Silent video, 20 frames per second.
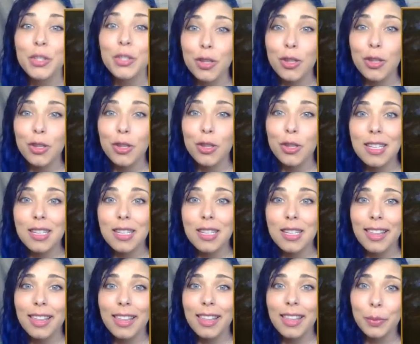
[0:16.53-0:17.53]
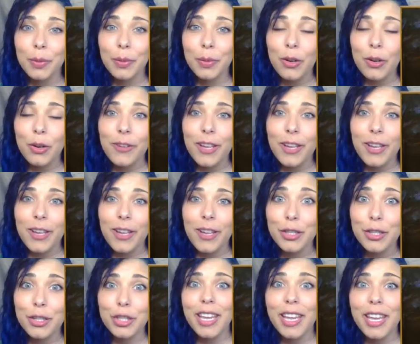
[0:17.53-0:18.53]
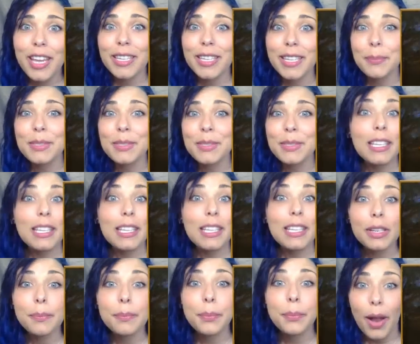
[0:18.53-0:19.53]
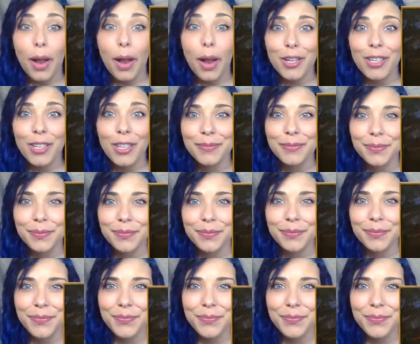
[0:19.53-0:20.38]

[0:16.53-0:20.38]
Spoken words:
It should look a little like this when you're finished, except even brighter.